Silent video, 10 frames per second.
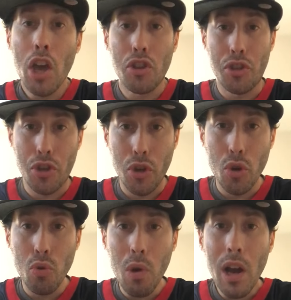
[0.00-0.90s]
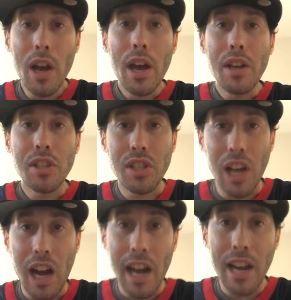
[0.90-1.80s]
You
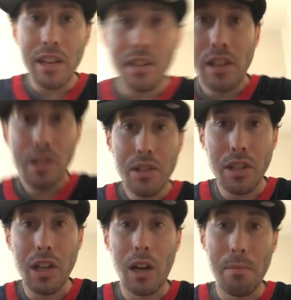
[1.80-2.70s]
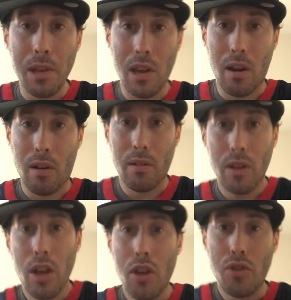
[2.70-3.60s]
signed to come here.
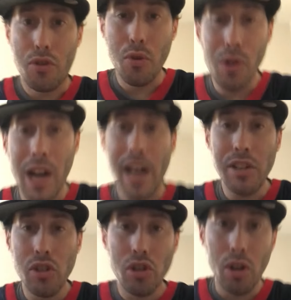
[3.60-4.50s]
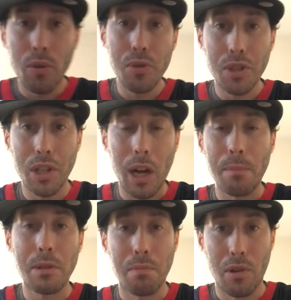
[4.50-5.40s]
You guys chose to come
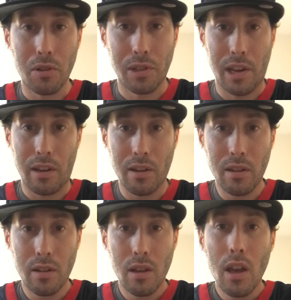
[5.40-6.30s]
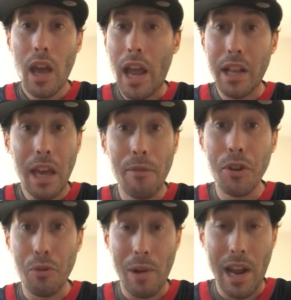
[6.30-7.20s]
to Brooklyn. And Kevin
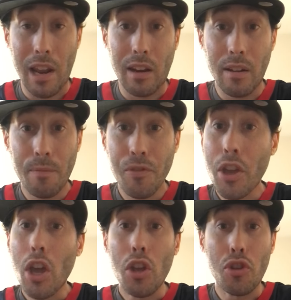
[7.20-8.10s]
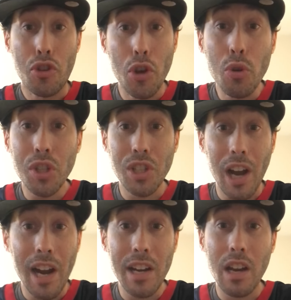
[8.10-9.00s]
Durant, you
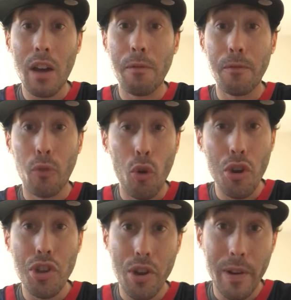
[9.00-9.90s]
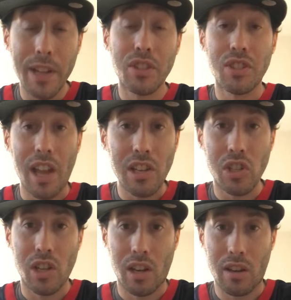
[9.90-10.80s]
signed a four-year
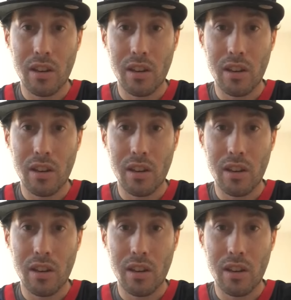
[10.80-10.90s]
extension